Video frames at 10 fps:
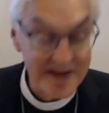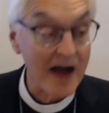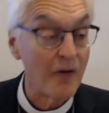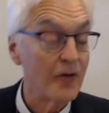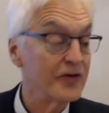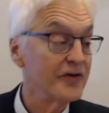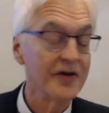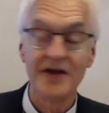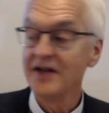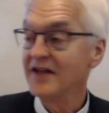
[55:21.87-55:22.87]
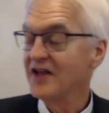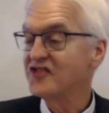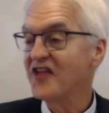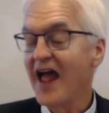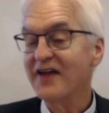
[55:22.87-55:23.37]
now,
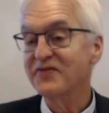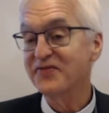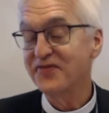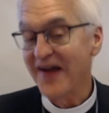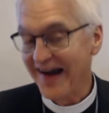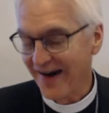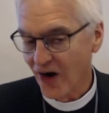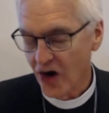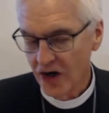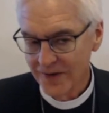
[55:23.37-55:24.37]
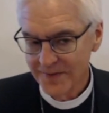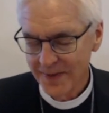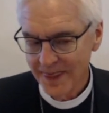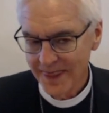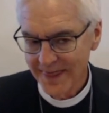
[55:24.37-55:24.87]
is that fair?
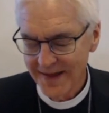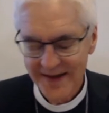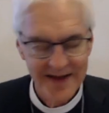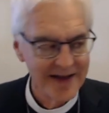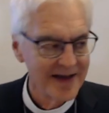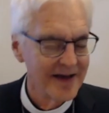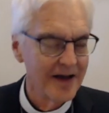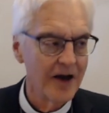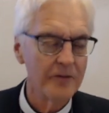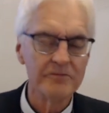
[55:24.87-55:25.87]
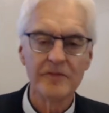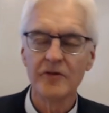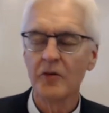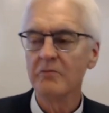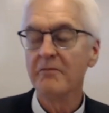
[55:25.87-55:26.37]

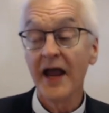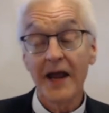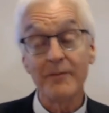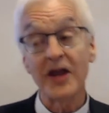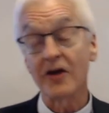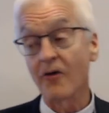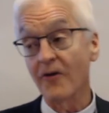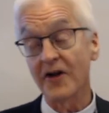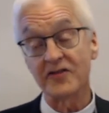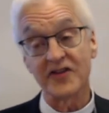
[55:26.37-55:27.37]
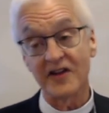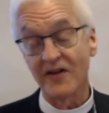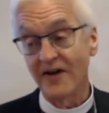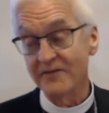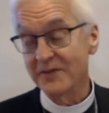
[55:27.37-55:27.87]
Um, maybe according to
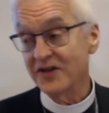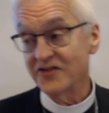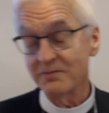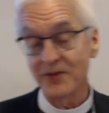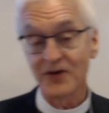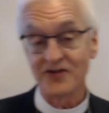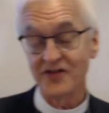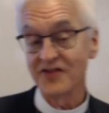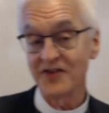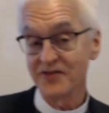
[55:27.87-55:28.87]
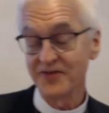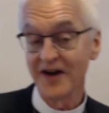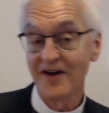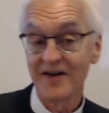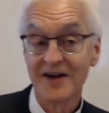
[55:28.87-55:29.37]
law of Medes and Persians, it's
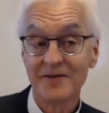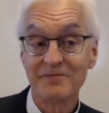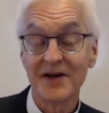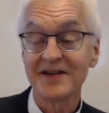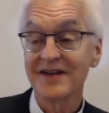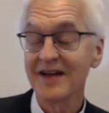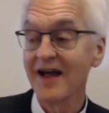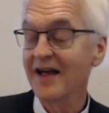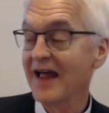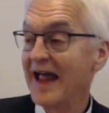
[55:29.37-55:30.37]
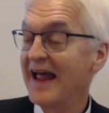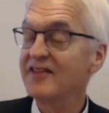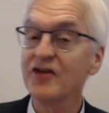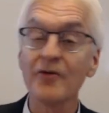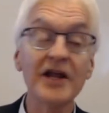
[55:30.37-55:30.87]
fair. But uh,
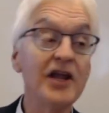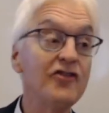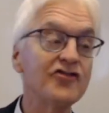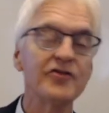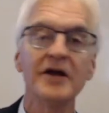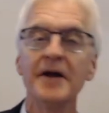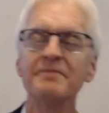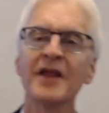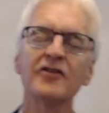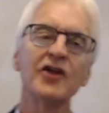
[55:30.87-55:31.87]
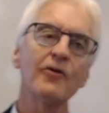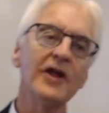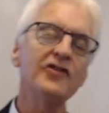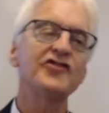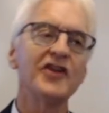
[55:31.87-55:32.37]
and there is there
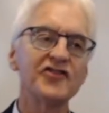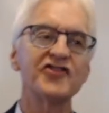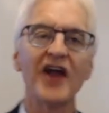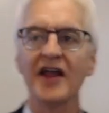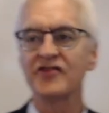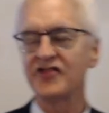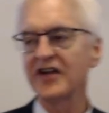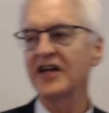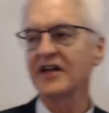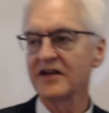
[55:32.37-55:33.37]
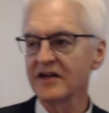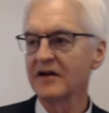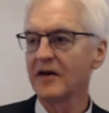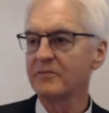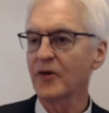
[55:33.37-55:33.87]
is this sense
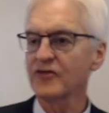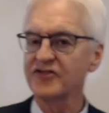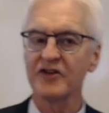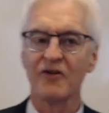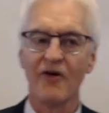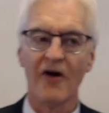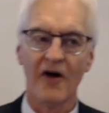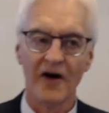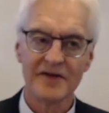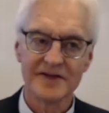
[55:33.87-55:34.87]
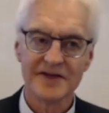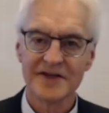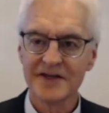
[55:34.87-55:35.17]
in Persian law,